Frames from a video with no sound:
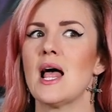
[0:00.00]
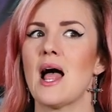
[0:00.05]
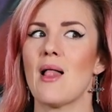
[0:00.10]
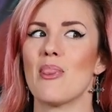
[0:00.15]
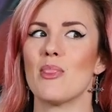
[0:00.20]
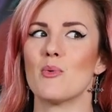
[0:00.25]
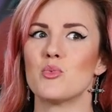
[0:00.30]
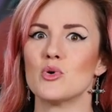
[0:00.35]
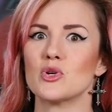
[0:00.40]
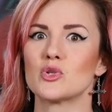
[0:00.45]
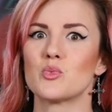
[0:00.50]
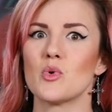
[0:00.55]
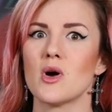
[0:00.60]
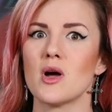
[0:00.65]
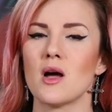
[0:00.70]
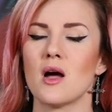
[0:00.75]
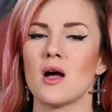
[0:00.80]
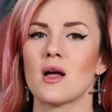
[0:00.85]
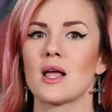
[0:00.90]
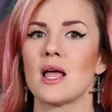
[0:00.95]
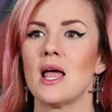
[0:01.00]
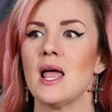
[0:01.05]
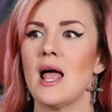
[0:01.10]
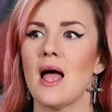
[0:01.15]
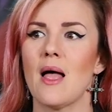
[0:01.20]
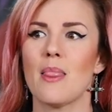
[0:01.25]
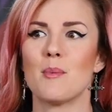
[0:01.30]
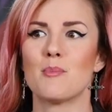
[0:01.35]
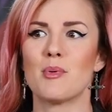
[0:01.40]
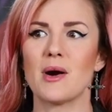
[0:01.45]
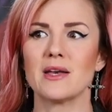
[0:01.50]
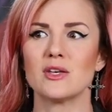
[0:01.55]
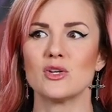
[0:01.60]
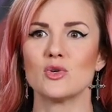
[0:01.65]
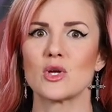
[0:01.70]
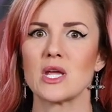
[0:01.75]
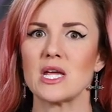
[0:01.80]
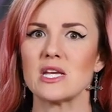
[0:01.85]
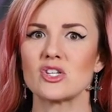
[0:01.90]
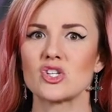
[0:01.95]
and the woodwork and the brand
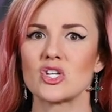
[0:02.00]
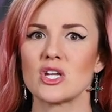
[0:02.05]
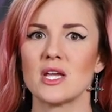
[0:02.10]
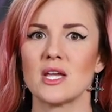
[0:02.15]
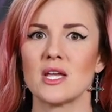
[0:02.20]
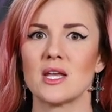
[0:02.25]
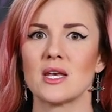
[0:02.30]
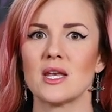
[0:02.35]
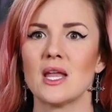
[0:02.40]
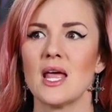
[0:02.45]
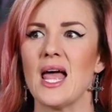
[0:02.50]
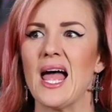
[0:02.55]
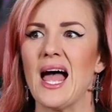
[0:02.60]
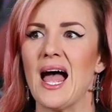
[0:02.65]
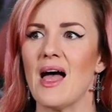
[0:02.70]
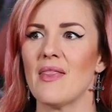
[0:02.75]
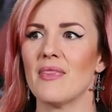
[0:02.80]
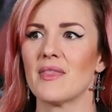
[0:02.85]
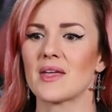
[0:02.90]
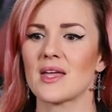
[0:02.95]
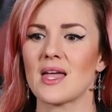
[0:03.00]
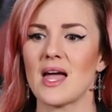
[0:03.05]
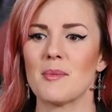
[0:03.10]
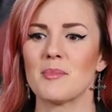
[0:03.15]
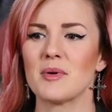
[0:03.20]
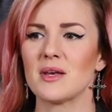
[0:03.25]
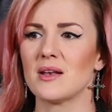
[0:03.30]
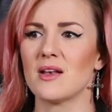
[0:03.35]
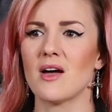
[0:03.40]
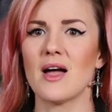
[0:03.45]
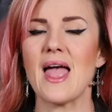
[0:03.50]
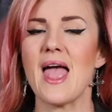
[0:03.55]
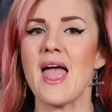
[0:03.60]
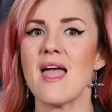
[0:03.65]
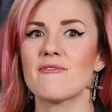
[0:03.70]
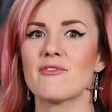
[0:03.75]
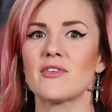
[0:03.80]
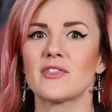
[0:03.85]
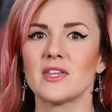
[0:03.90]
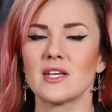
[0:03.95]
new kitchen and the cabinet, like
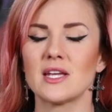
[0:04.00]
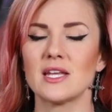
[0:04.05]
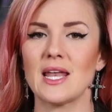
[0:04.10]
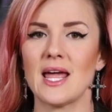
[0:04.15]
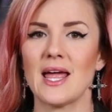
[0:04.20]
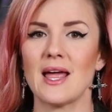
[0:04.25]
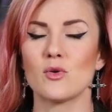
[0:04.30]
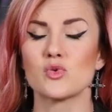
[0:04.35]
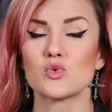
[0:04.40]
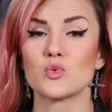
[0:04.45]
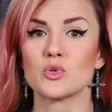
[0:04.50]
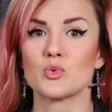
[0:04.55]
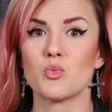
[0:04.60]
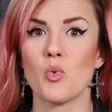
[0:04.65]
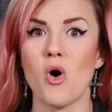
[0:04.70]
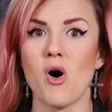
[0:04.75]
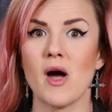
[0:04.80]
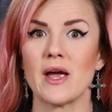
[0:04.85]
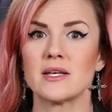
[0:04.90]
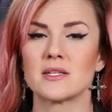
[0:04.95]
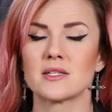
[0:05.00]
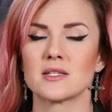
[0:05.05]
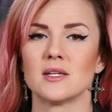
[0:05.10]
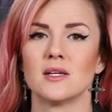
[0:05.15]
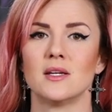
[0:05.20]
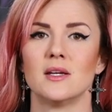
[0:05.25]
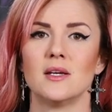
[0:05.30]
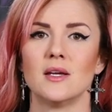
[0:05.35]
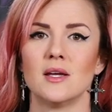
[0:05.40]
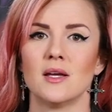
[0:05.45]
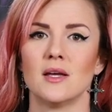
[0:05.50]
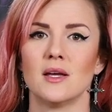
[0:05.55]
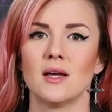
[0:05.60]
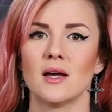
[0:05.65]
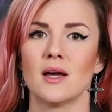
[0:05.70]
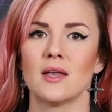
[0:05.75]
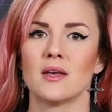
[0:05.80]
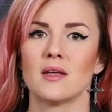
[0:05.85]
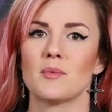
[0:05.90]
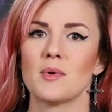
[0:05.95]
everything in the house was white.
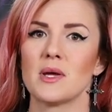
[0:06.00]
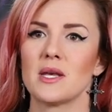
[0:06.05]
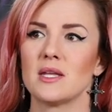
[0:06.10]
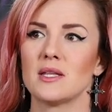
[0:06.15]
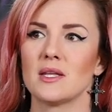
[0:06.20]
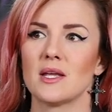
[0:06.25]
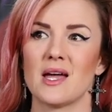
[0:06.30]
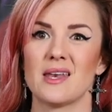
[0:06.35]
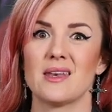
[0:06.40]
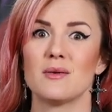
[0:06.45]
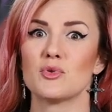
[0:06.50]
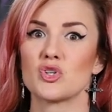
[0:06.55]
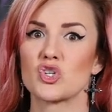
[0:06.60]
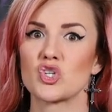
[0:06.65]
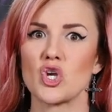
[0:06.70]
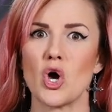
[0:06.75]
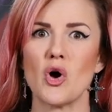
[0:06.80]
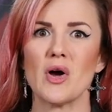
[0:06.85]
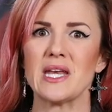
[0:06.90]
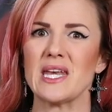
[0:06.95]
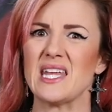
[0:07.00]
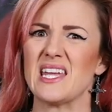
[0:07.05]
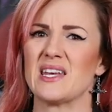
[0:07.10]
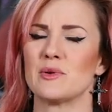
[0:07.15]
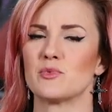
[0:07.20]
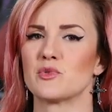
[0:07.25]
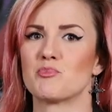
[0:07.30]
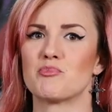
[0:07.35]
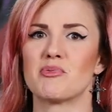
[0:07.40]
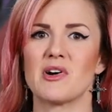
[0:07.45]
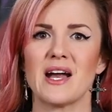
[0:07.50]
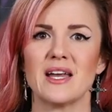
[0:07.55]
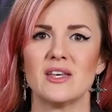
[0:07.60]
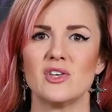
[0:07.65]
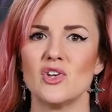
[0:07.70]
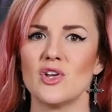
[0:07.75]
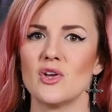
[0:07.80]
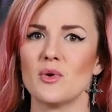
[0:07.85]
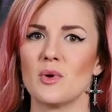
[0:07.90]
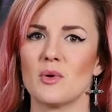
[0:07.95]
And I went in and it was shiny and it was
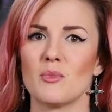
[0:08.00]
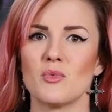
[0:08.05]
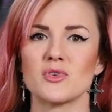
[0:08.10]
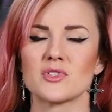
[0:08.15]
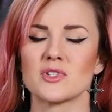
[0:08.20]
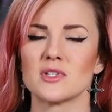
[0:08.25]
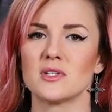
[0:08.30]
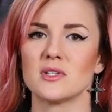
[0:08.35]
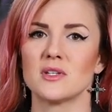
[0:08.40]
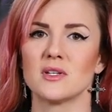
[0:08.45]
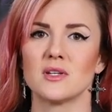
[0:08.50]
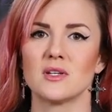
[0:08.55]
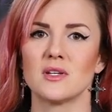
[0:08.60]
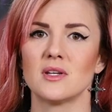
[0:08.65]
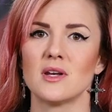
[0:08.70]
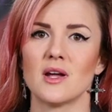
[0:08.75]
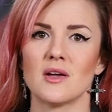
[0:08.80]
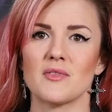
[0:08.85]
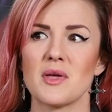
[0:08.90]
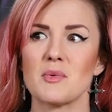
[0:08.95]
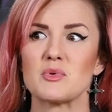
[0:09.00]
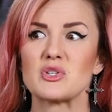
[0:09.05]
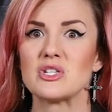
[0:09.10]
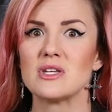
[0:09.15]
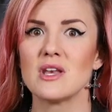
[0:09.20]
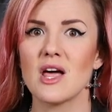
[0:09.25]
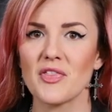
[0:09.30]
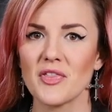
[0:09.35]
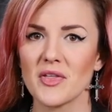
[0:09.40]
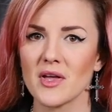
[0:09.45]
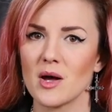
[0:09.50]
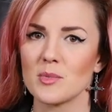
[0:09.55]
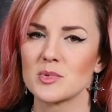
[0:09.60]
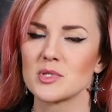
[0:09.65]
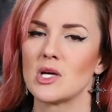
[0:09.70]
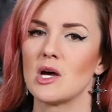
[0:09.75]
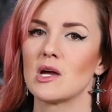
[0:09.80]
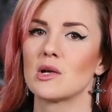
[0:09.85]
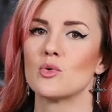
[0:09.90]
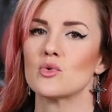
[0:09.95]
brand new. It wasn't, you know, there was nothing
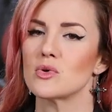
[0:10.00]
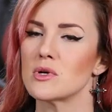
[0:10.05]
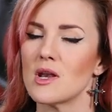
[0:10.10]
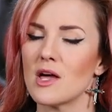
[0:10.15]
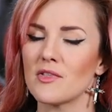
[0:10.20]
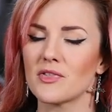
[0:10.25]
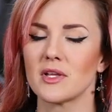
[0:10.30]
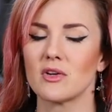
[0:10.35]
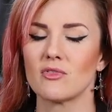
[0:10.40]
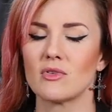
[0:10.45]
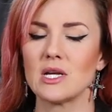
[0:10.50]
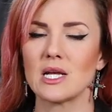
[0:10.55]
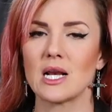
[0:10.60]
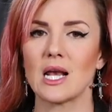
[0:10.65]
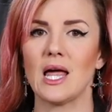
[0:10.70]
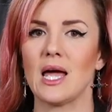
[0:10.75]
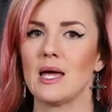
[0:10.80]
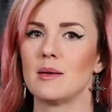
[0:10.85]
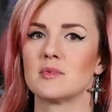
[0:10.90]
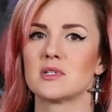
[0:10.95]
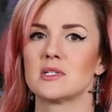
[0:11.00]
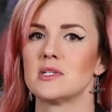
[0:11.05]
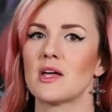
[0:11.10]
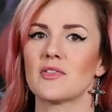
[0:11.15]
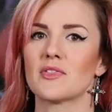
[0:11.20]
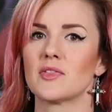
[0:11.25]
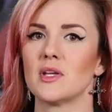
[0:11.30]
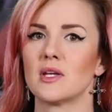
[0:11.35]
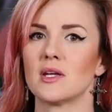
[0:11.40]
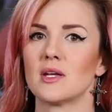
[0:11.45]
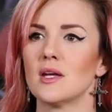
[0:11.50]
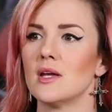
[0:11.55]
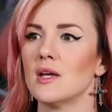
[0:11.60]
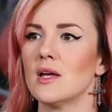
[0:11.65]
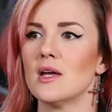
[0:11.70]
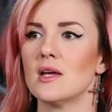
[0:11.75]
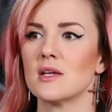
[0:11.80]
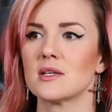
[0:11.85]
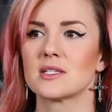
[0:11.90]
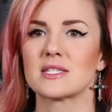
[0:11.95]
upcycled, nothing reclaimed, nothing
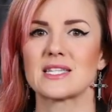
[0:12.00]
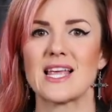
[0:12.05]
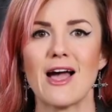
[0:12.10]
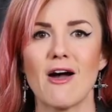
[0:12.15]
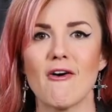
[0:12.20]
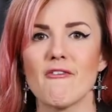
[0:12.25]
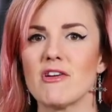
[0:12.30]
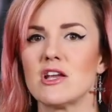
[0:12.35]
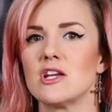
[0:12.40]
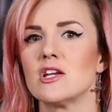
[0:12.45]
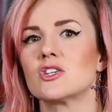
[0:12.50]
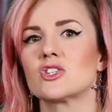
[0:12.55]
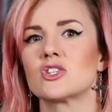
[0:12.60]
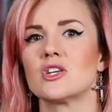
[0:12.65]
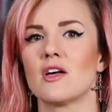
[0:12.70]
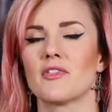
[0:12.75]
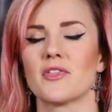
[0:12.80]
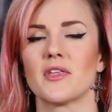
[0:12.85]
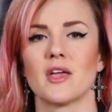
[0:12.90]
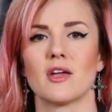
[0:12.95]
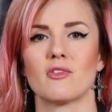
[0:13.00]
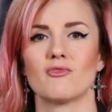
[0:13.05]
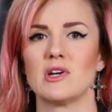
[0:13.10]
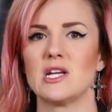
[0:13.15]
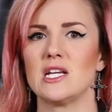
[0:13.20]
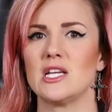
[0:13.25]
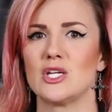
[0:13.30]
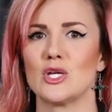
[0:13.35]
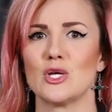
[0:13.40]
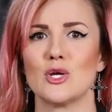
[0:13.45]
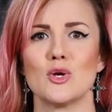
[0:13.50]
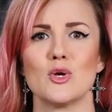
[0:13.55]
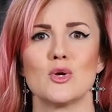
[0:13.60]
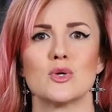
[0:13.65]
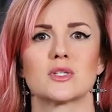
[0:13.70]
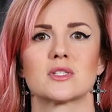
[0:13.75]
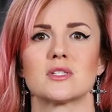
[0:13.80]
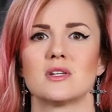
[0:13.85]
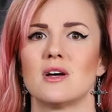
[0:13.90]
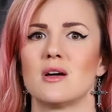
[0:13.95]
salvaged, nothing
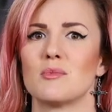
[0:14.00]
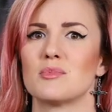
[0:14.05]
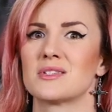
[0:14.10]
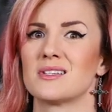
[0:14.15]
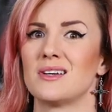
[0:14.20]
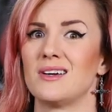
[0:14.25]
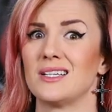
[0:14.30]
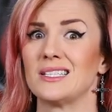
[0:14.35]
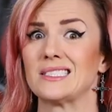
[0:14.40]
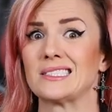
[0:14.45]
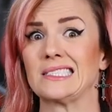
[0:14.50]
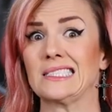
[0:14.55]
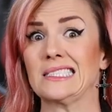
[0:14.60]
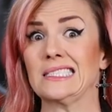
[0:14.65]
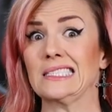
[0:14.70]
reused. And I was like,